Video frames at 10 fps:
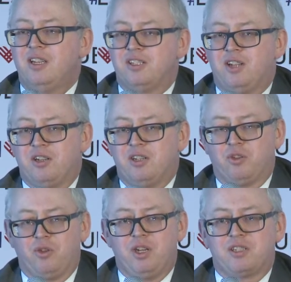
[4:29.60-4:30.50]
starting
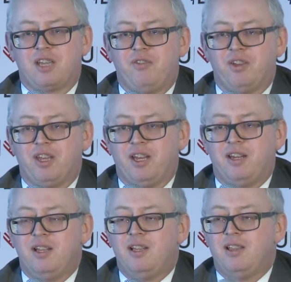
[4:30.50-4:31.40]
to rediscover that.
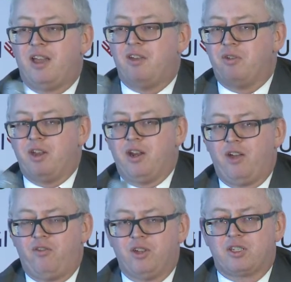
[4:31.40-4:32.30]
Henry and
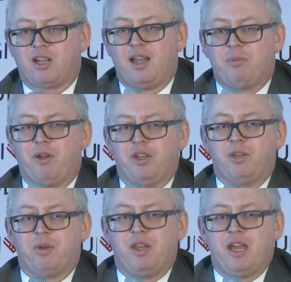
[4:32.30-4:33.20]
I first
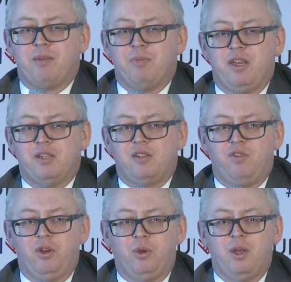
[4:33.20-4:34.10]
collaborated when he had me
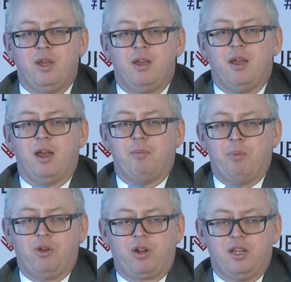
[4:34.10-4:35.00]
interview
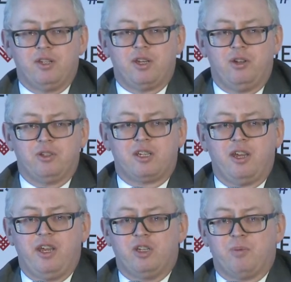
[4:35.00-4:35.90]
Bill Clinton on
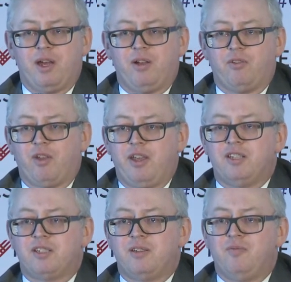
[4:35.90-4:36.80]
stage about
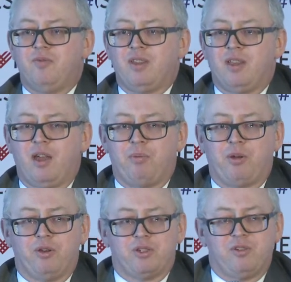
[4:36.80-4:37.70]
his
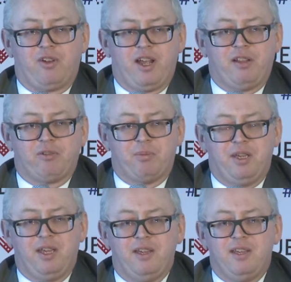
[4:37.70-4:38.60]
approach to
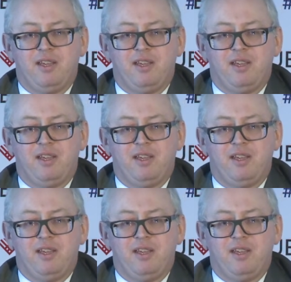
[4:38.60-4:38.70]
philanthropy.